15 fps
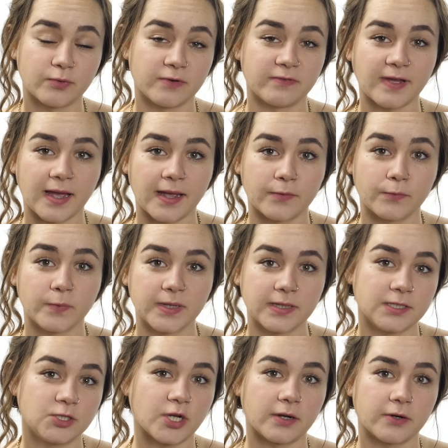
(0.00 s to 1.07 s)
provide
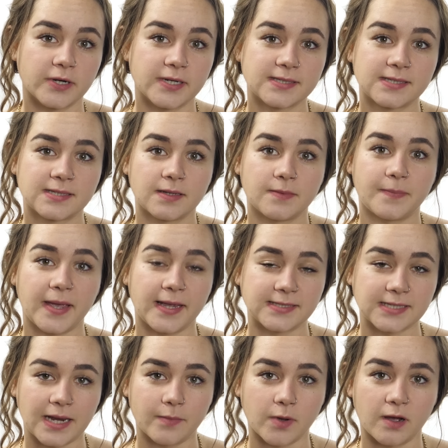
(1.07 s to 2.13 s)
really generous paid
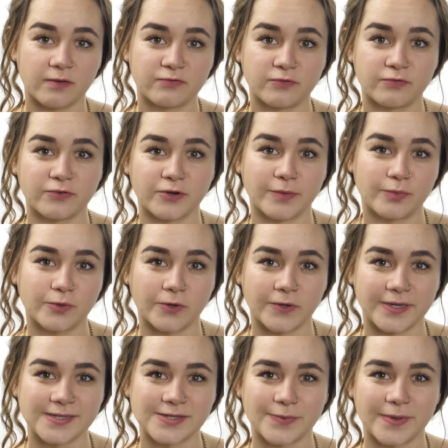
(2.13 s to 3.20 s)
time off for
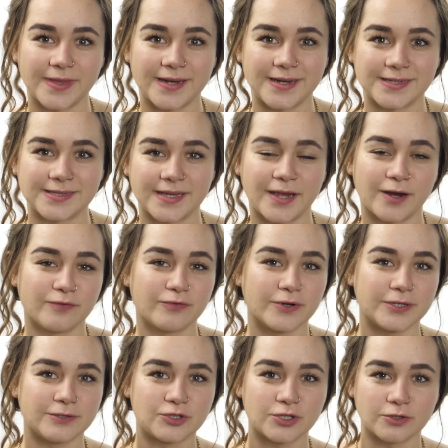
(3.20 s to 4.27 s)
employees when they need to care for
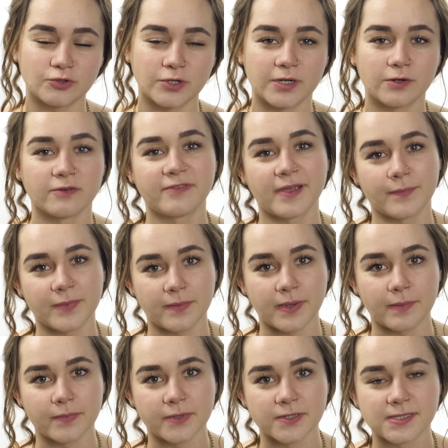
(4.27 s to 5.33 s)
new children or family
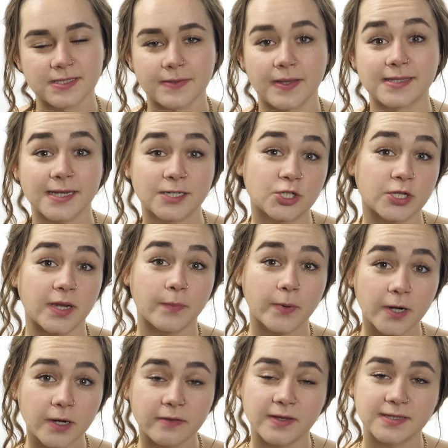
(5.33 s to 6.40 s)
members. It's actually a
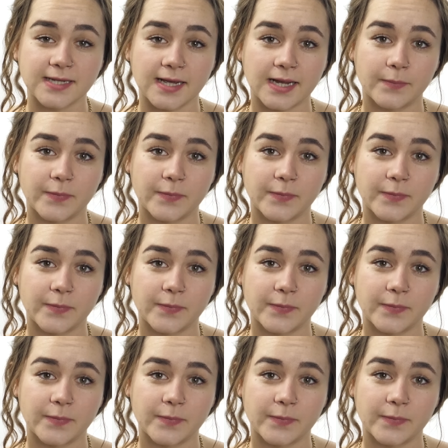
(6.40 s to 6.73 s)
perk that tech